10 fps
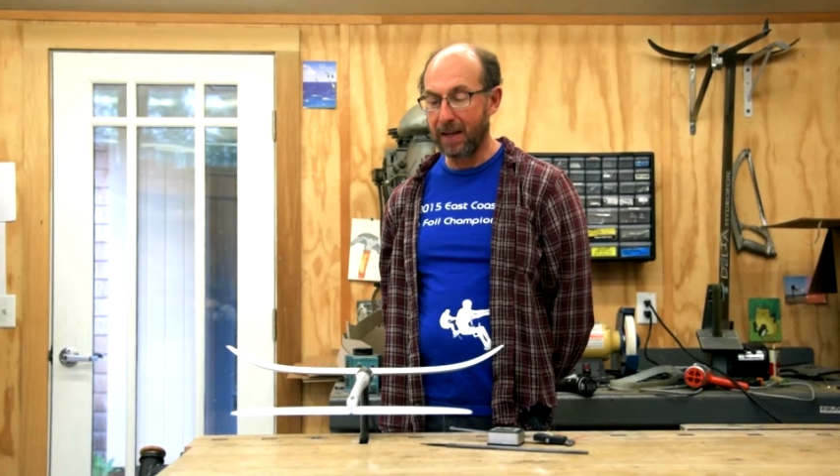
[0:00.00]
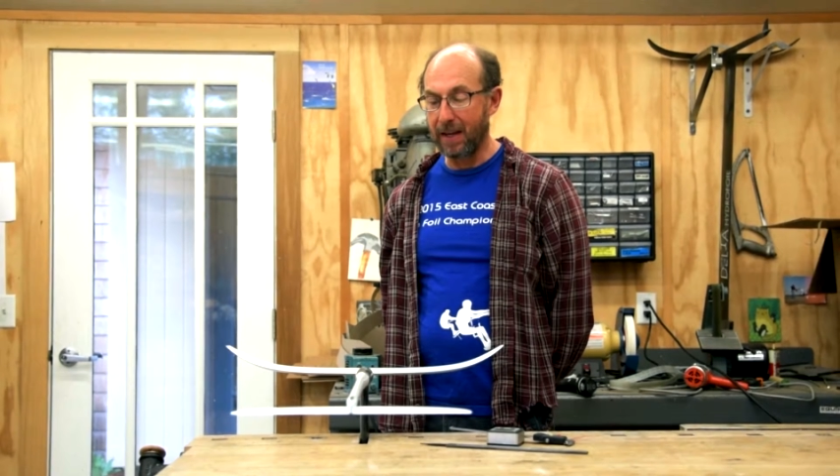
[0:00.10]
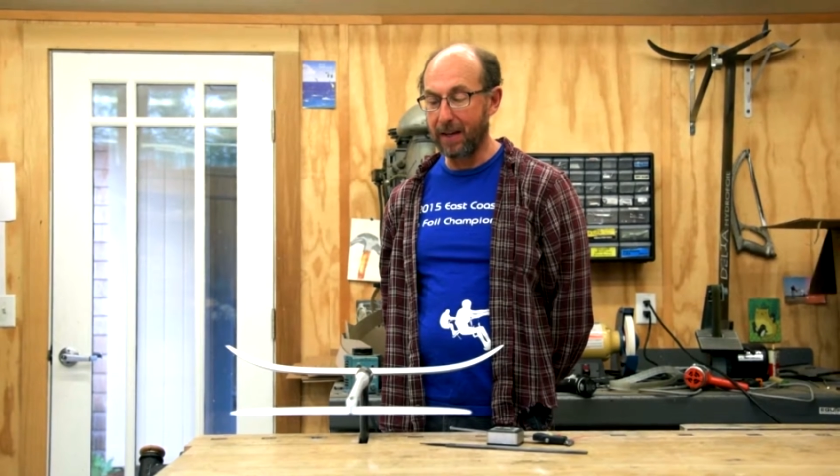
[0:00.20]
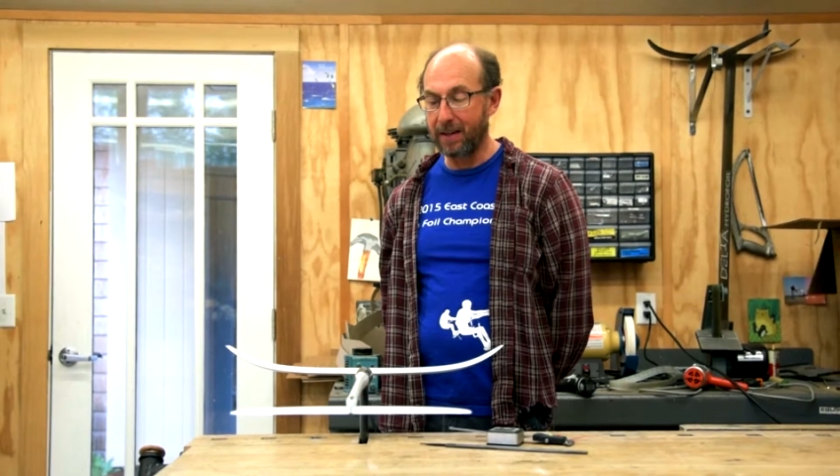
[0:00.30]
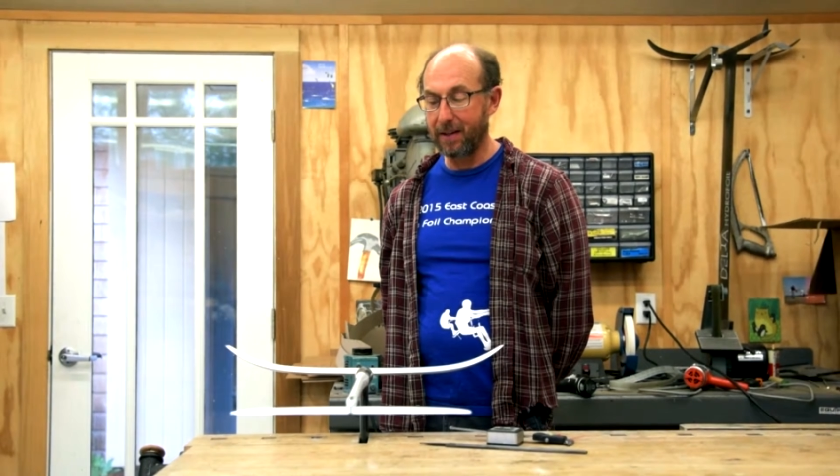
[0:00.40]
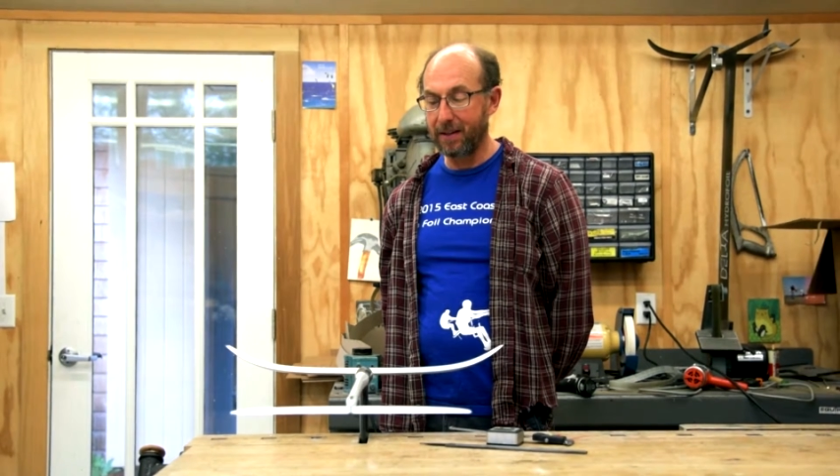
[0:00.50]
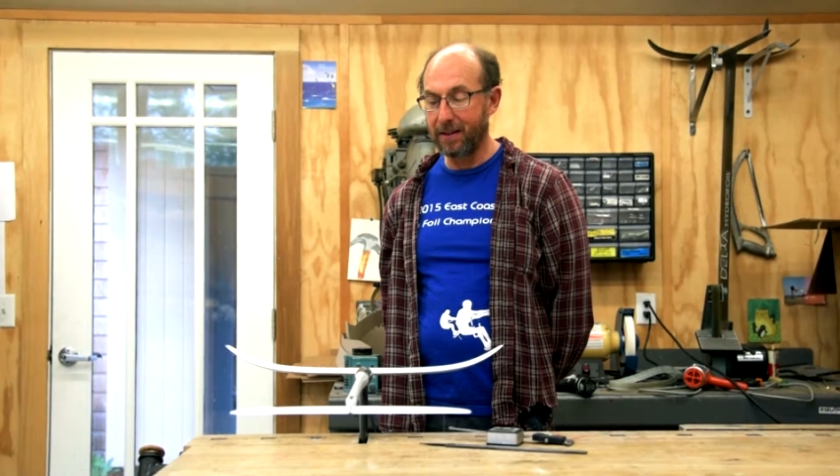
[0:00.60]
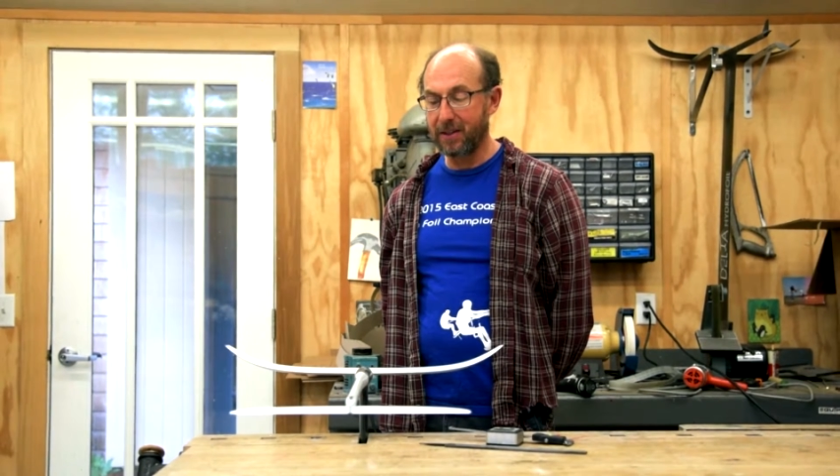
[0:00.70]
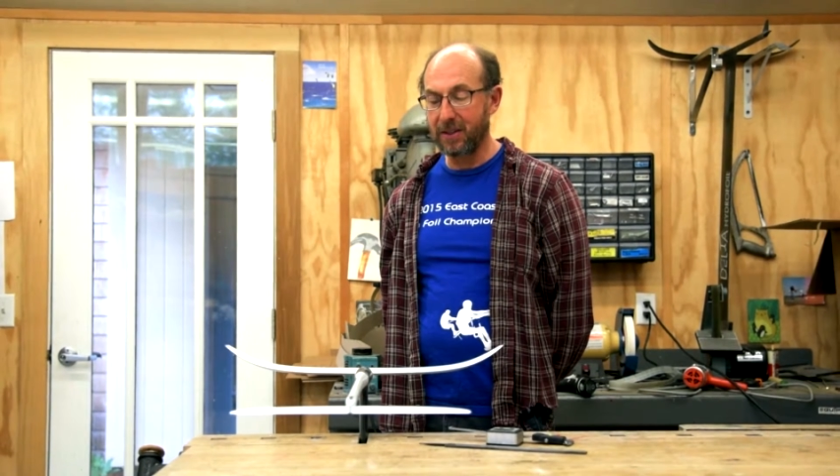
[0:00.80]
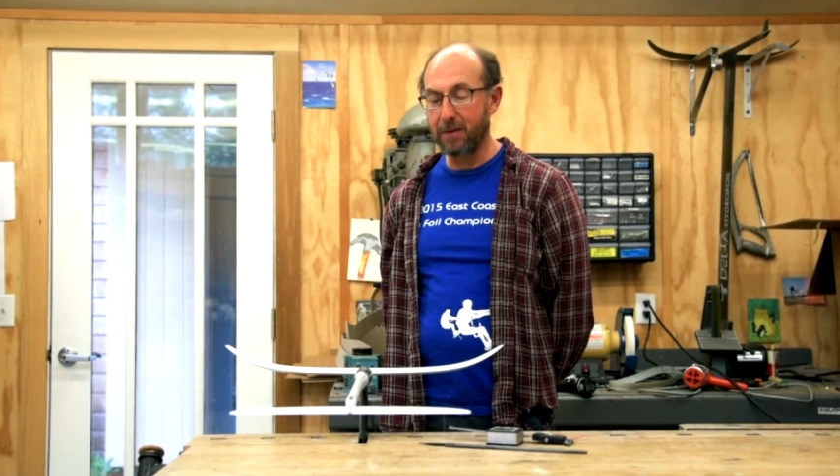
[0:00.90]
And
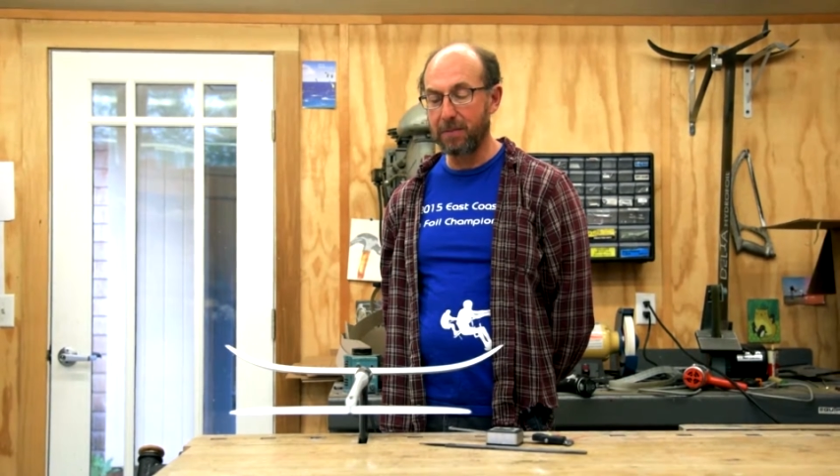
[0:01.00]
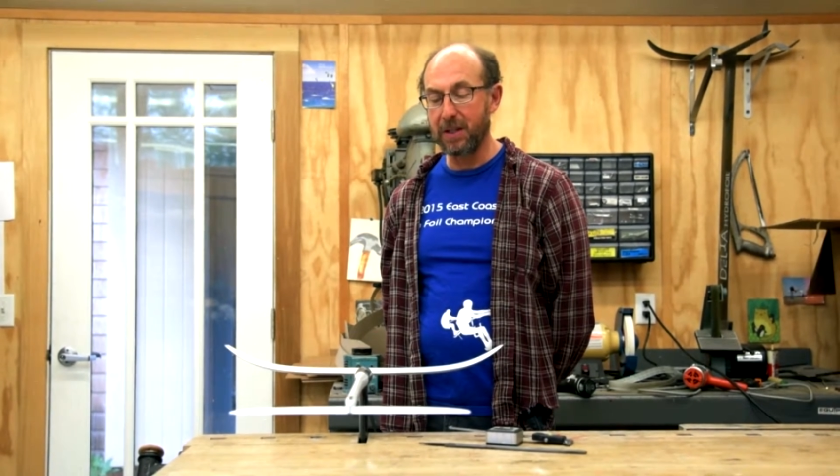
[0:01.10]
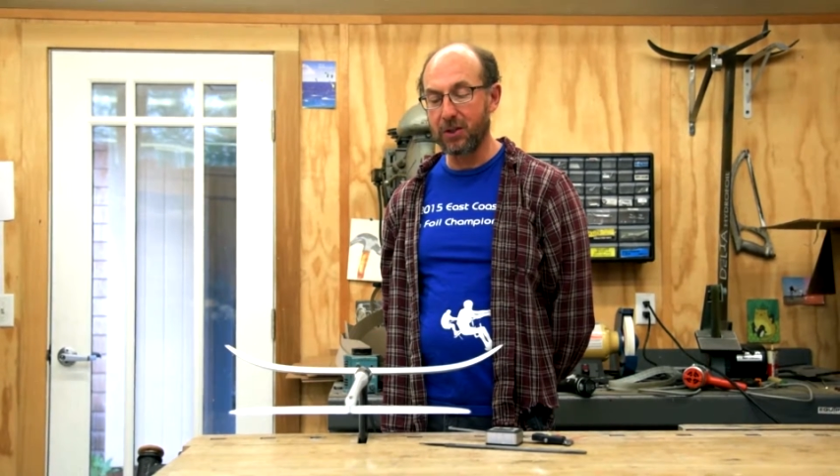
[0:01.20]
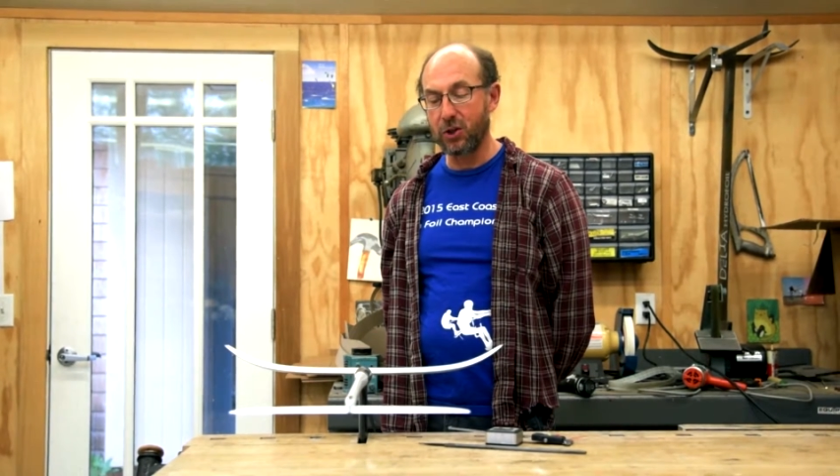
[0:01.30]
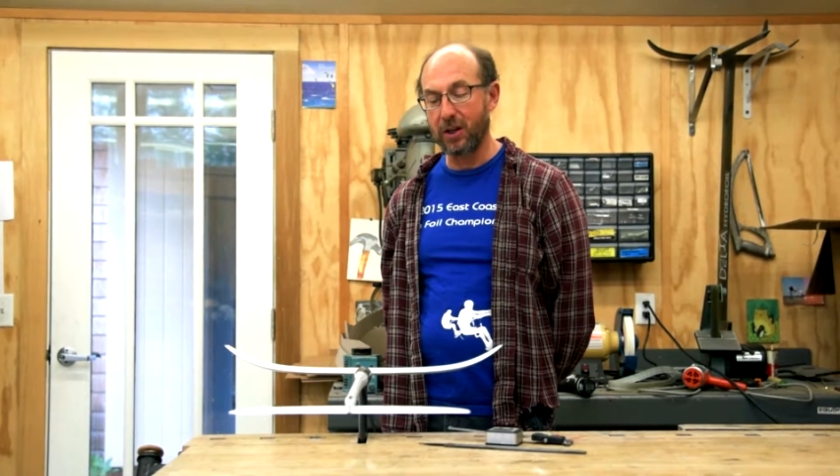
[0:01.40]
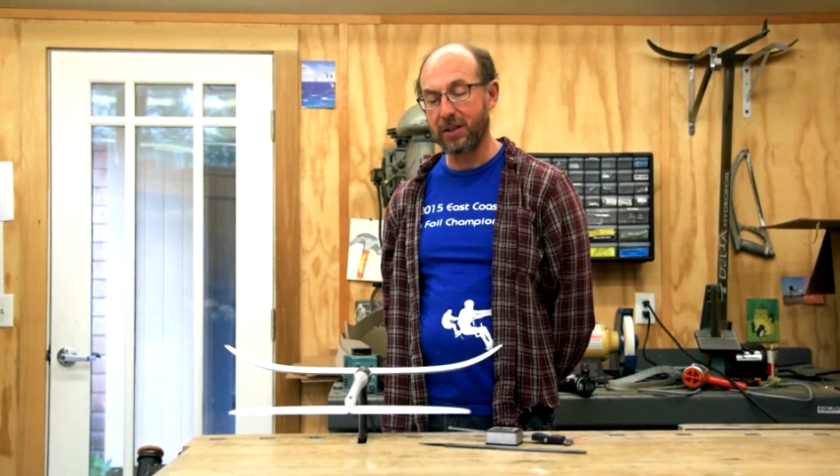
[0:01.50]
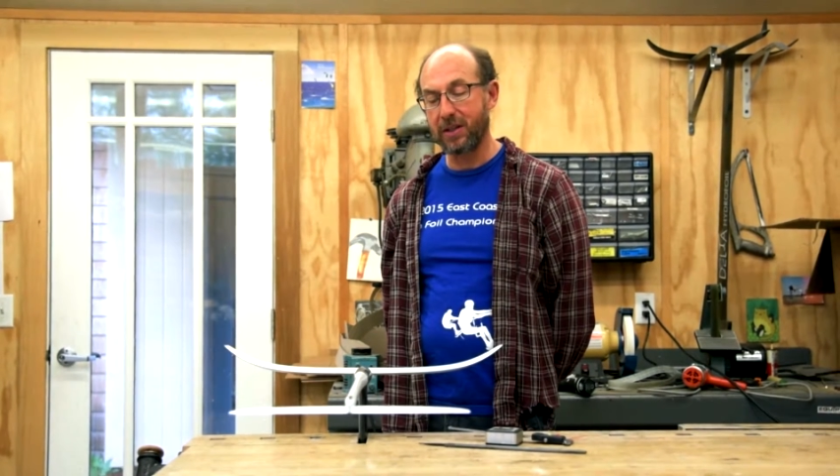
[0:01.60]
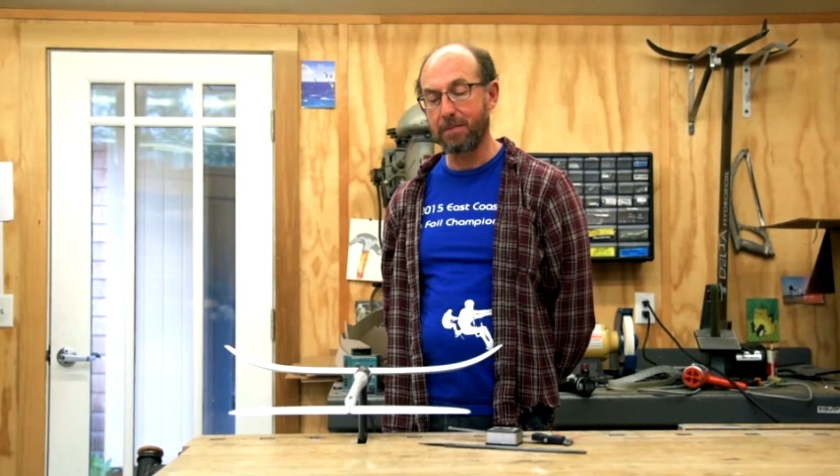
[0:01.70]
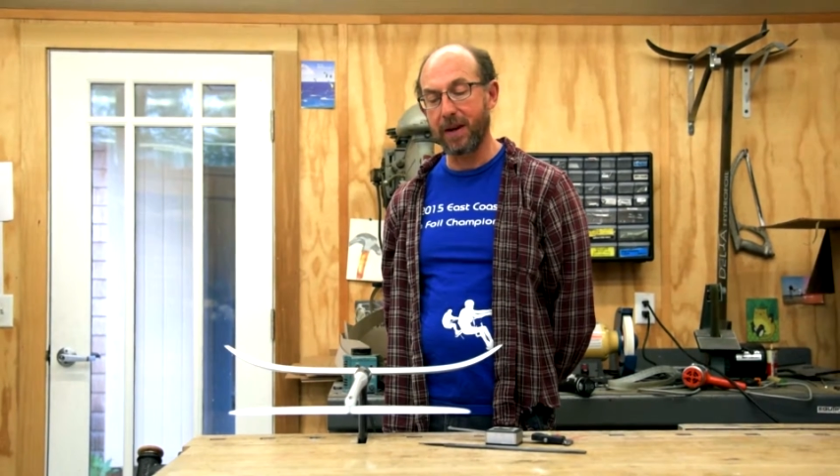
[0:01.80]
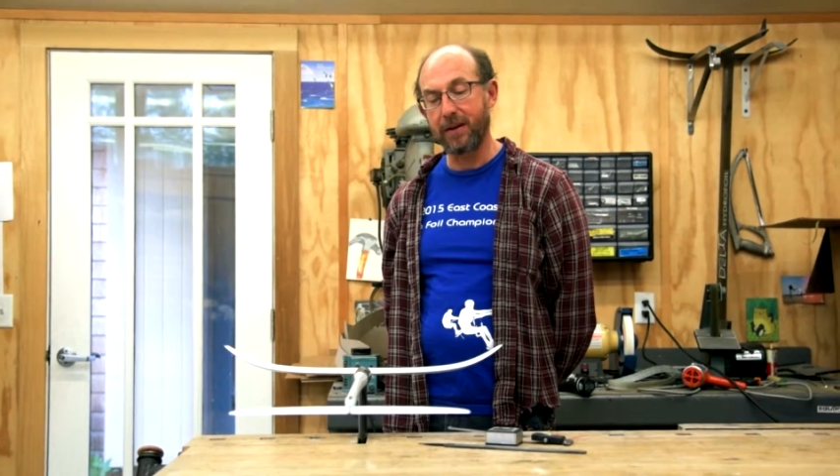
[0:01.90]
this can be
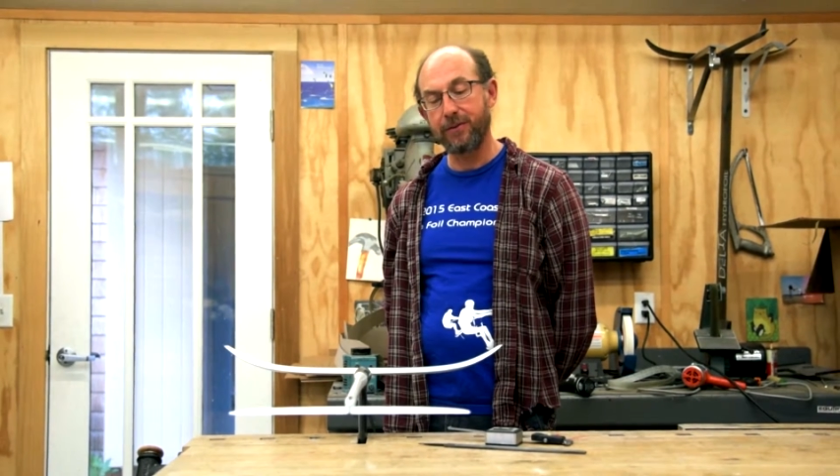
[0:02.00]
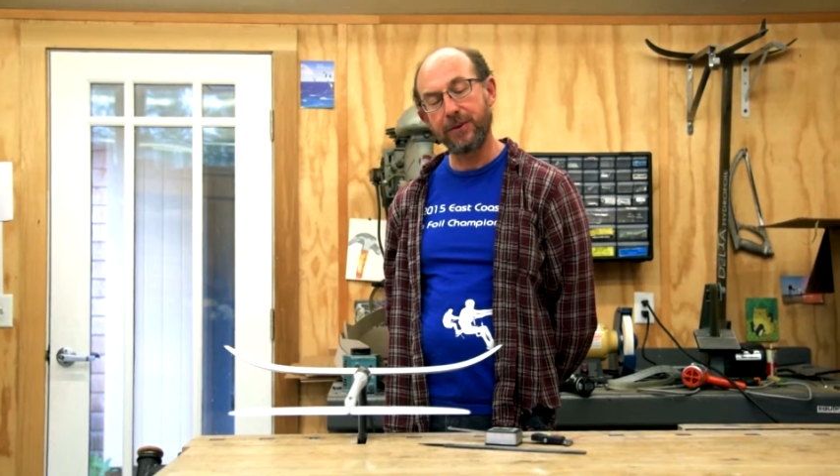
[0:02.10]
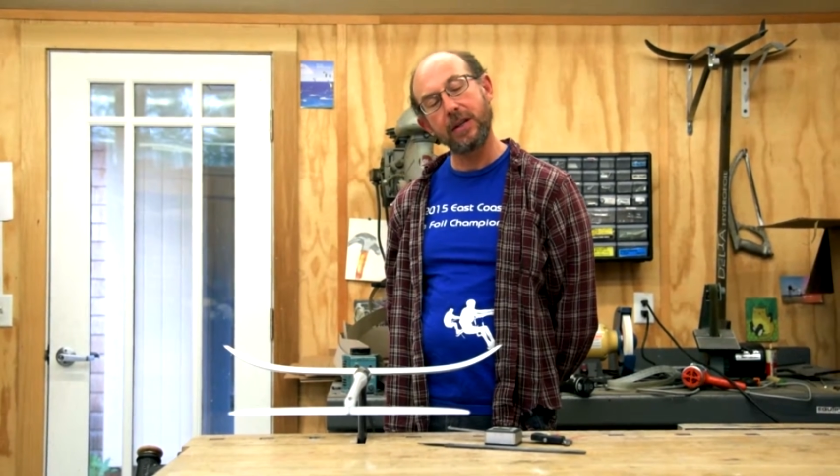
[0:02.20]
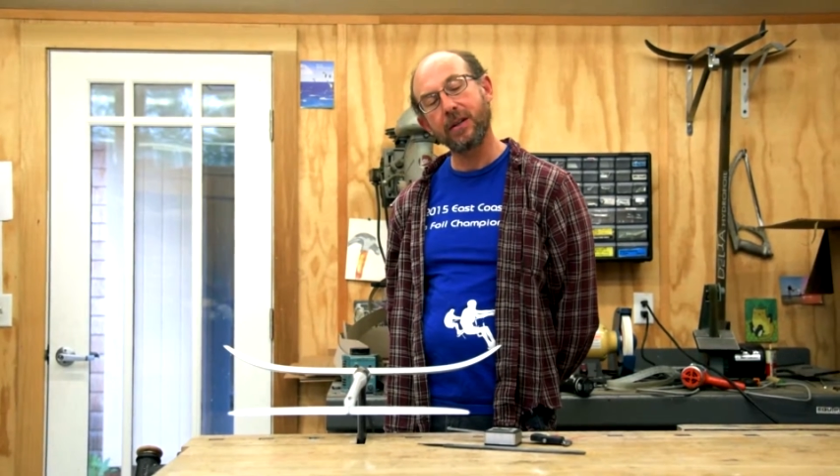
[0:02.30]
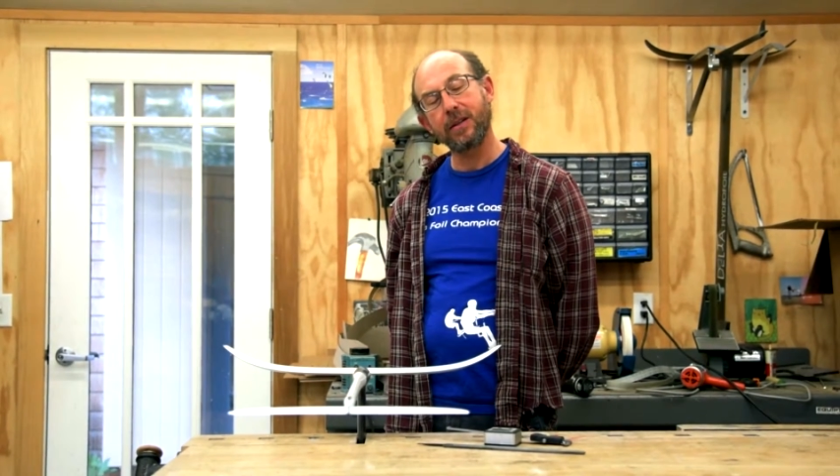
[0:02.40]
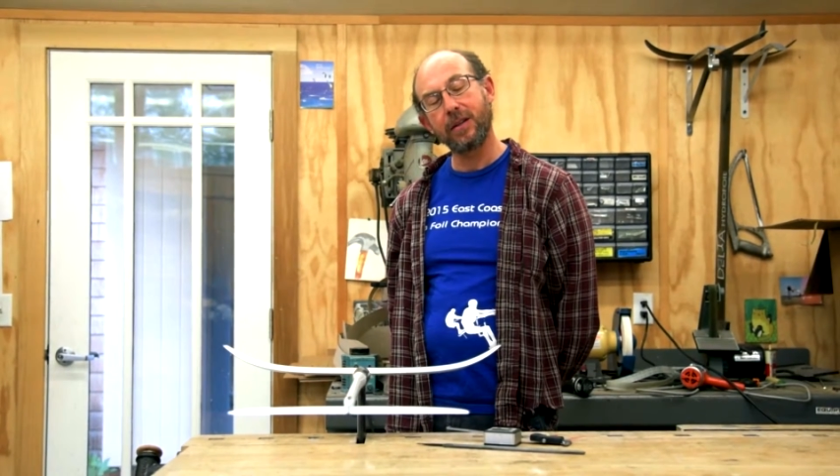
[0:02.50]
adjusted by feel.